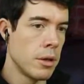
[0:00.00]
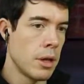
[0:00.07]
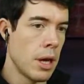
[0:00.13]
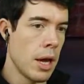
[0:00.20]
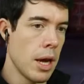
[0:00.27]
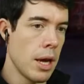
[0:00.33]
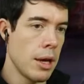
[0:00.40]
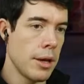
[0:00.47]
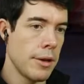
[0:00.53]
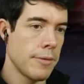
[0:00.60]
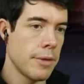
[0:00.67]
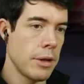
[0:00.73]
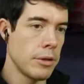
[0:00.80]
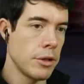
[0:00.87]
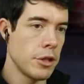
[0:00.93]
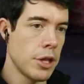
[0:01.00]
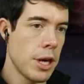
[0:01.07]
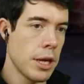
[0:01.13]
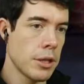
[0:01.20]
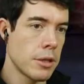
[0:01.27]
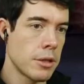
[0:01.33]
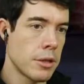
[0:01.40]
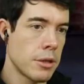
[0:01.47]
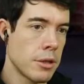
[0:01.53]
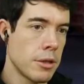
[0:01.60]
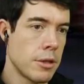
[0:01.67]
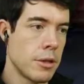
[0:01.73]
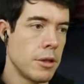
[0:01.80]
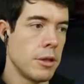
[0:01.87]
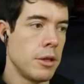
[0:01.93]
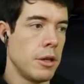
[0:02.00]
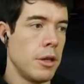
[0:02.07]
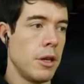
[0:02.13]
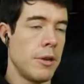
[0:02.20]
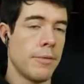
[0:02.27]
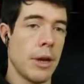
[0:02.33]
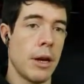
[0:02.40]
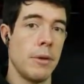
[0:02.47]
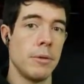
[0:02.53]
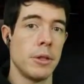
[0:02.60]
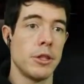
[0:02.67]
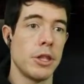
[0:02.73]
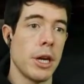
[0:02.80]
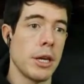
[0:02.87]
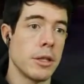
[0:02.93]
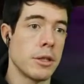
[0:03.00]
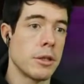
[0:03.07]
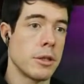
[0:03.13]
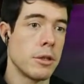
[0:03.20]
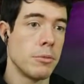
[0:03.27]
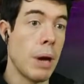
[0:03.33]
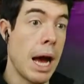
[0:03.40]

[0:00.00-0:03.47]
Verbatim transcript: Hey, found a chest. Found a chest.